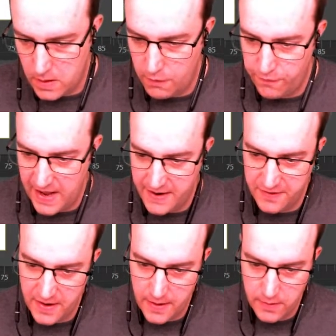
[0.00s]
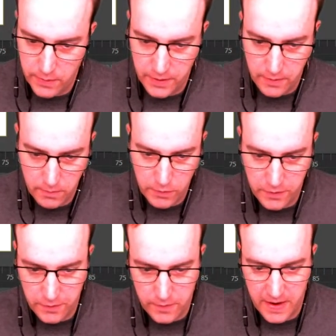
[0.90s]
I'll flatten his hair. We'll
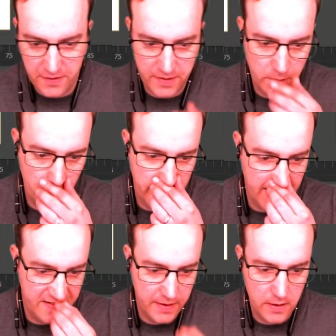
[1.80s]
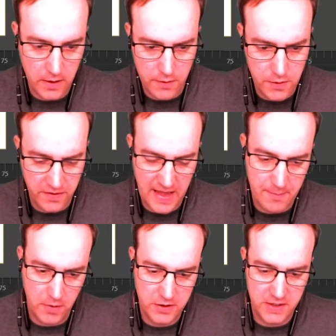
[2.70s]
just do that instead. We'll be lazy. I don't use it
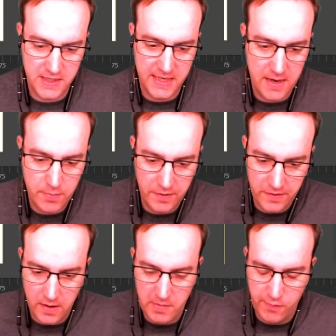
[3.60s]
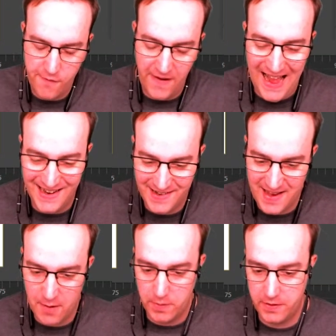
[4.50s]
that much, as I say, but if we flatten his
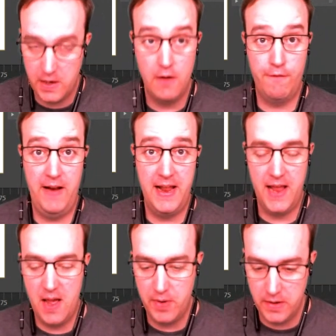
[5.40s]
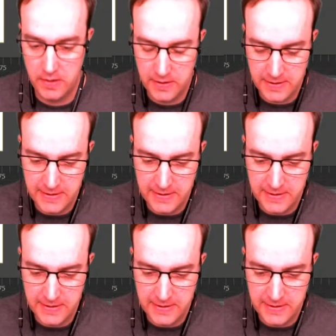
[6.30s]
hair with the flatten hair button,